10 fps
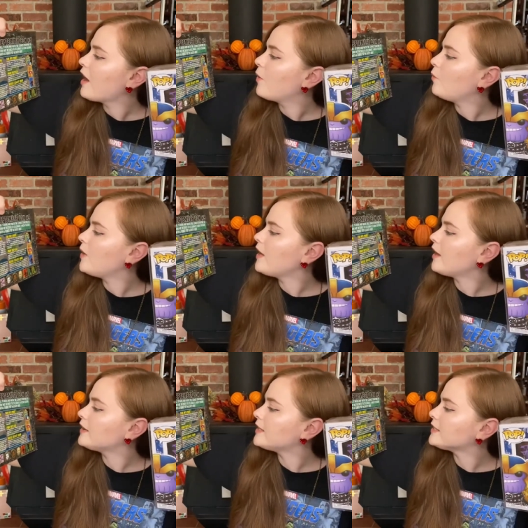we
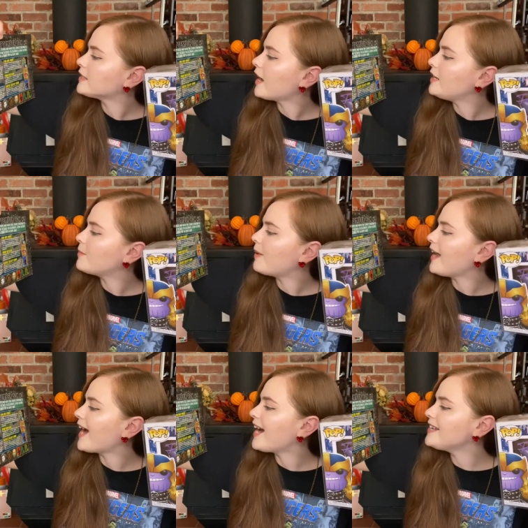got this signed
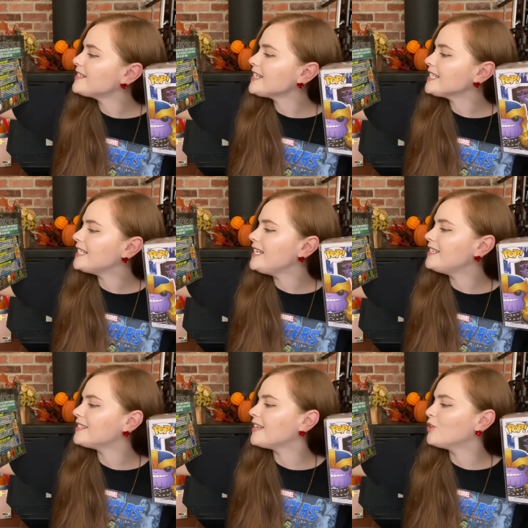by Isaac C.
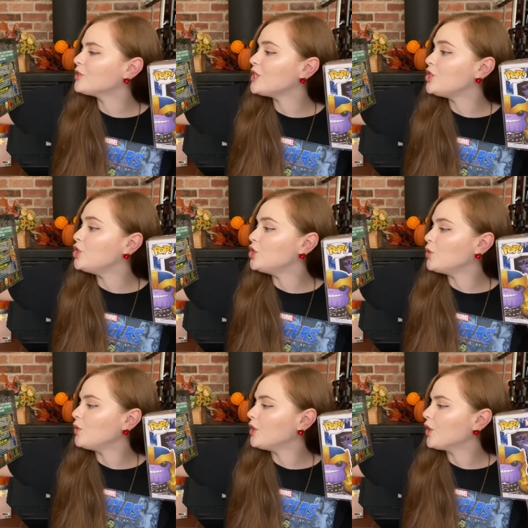Singleton
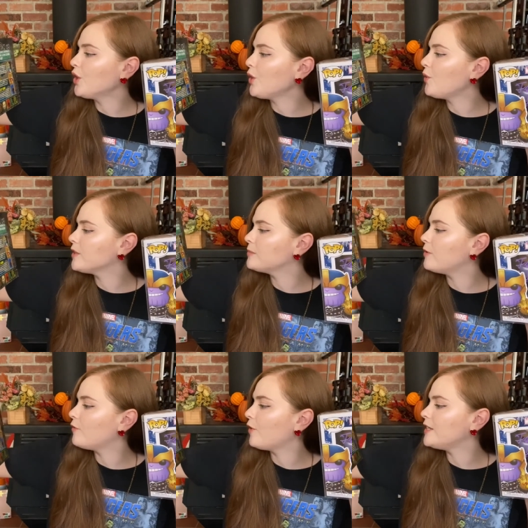Jr., who has
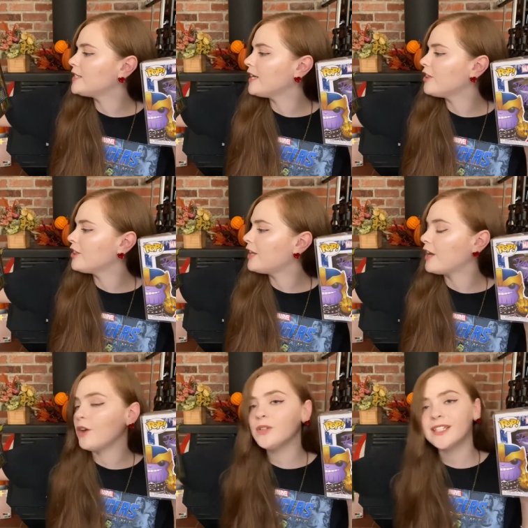been voicing
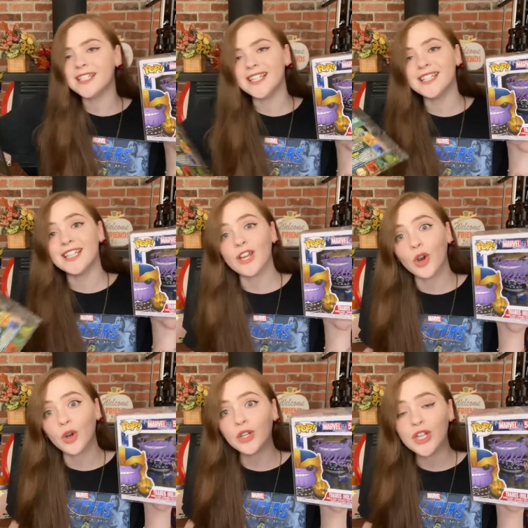Thanos since the
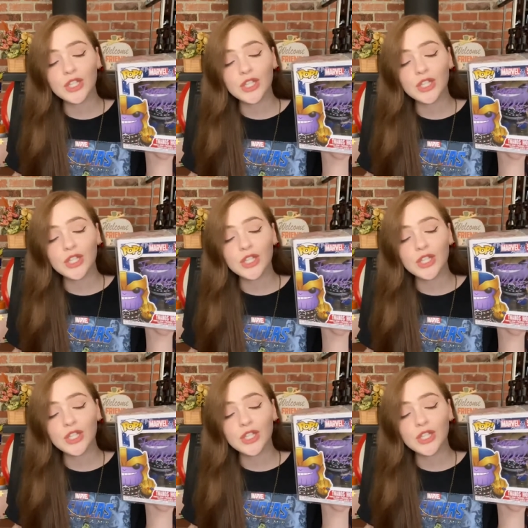early